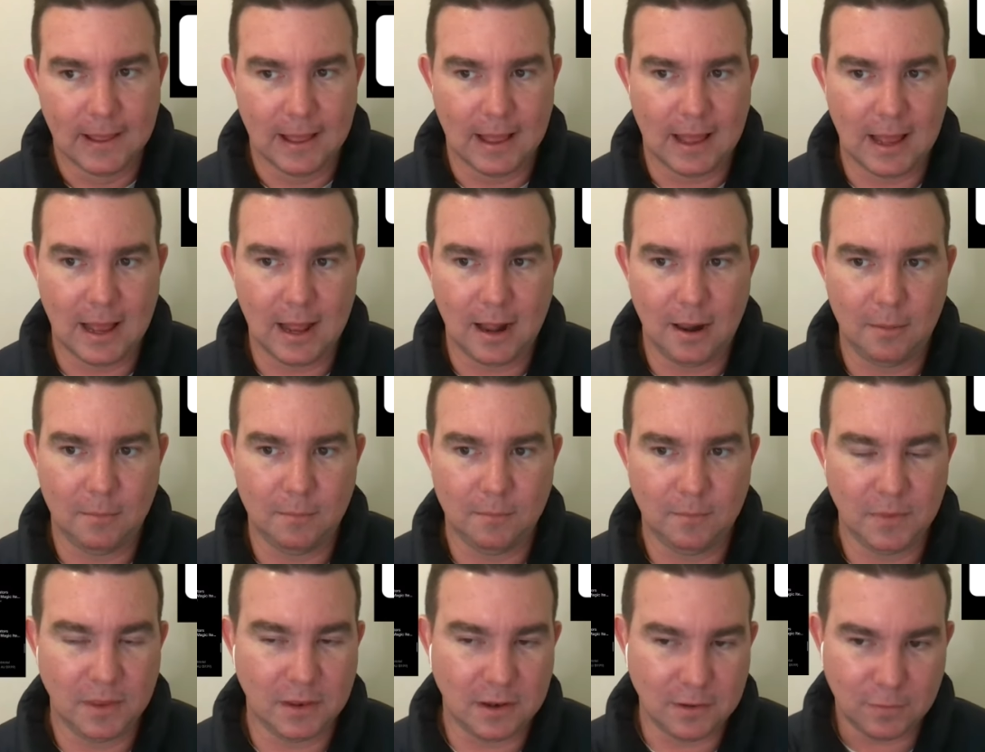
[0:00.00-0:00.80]

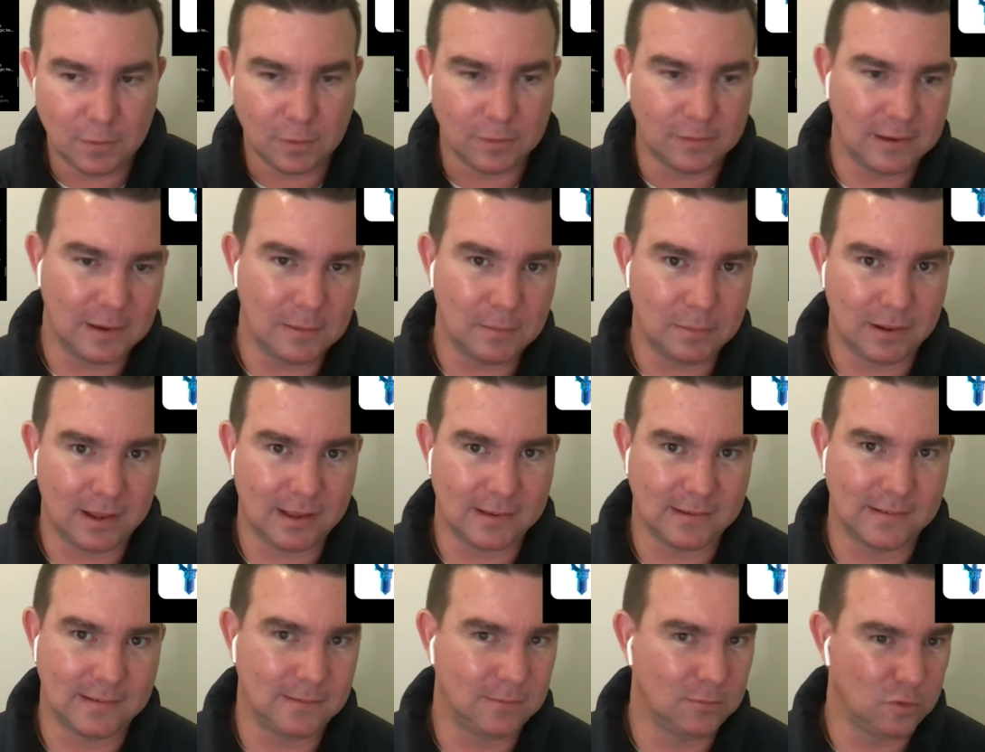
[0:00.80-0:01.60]
And if you see
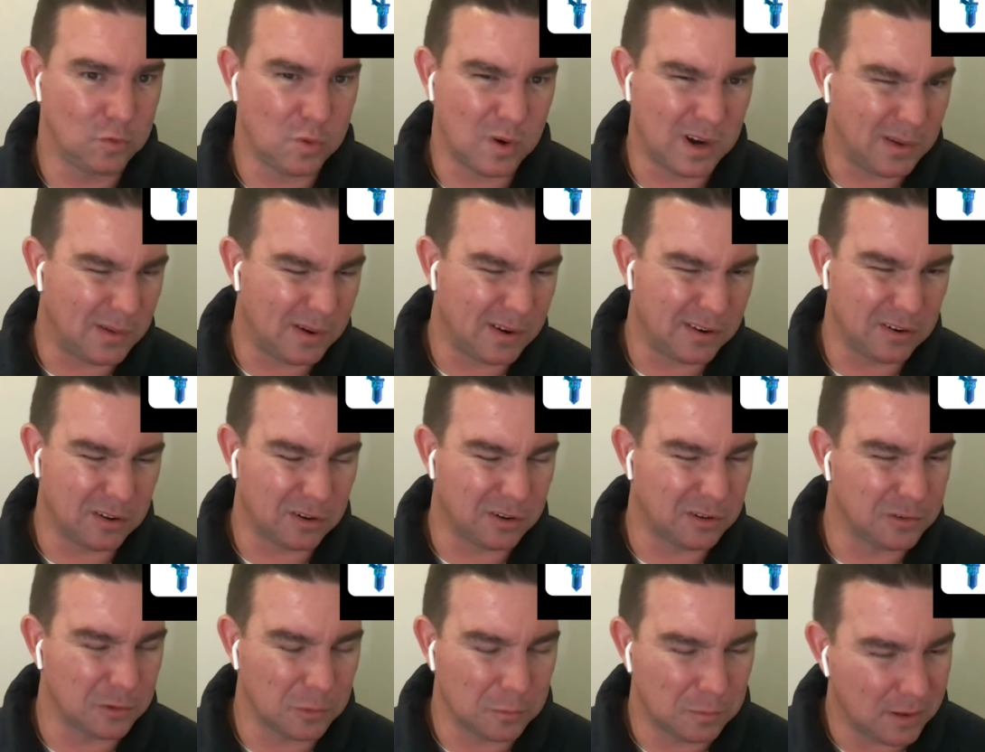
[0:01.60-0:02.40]
plus
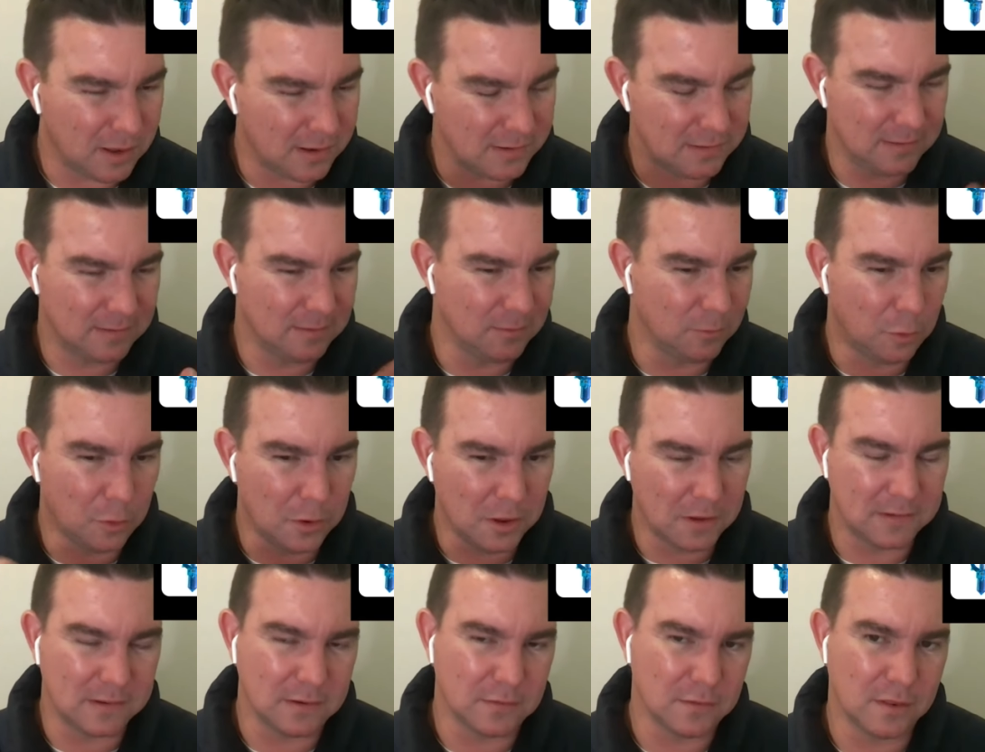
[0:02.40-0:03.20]
$21 or plus all
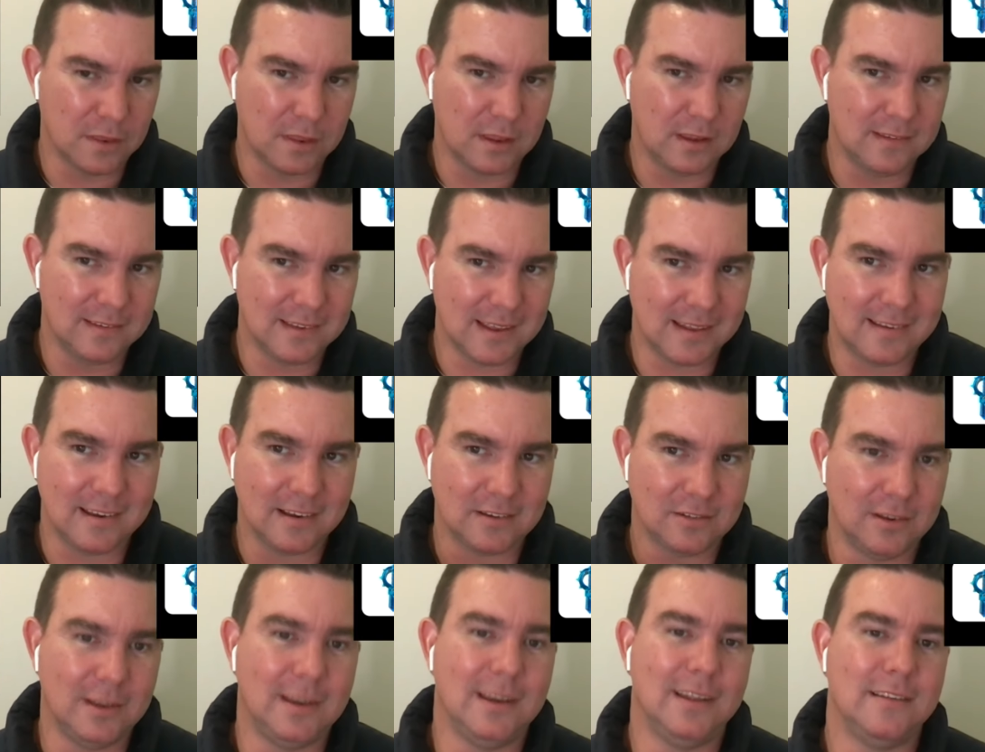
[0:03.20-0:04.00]
those different things, that's
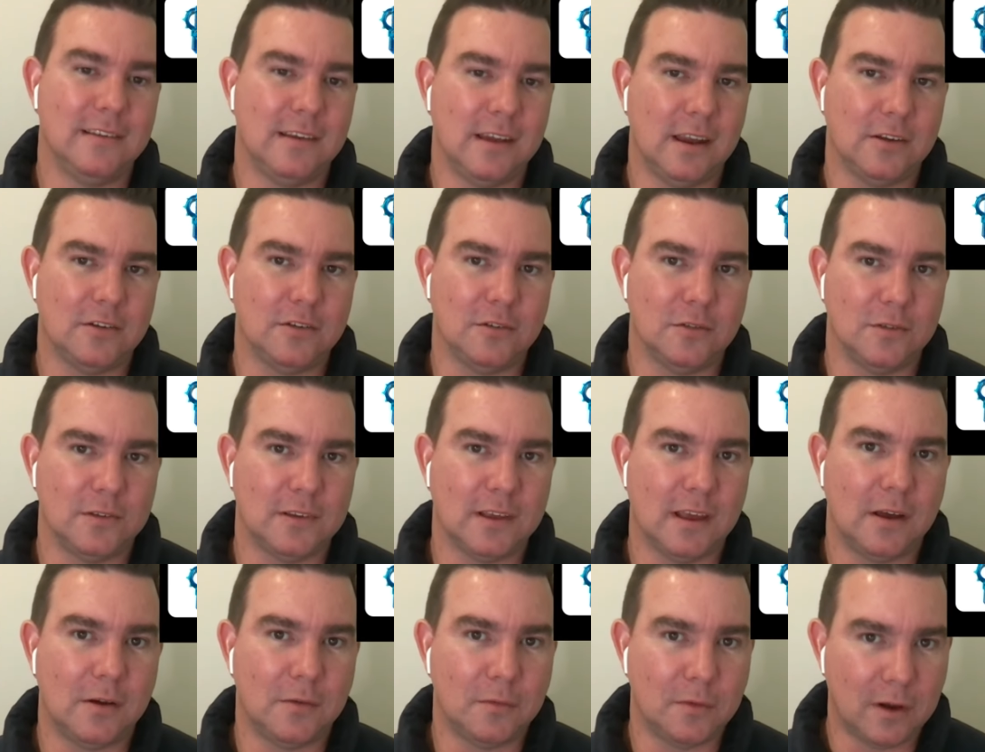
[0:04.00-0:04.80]
actually an international
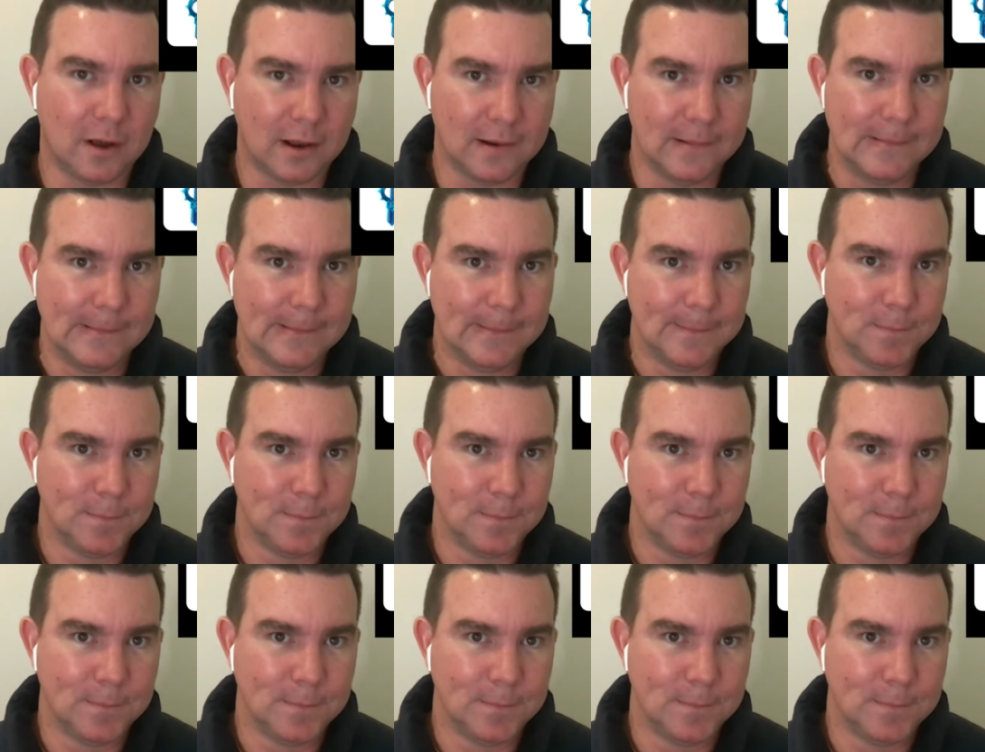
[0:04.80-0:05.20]
sale, right?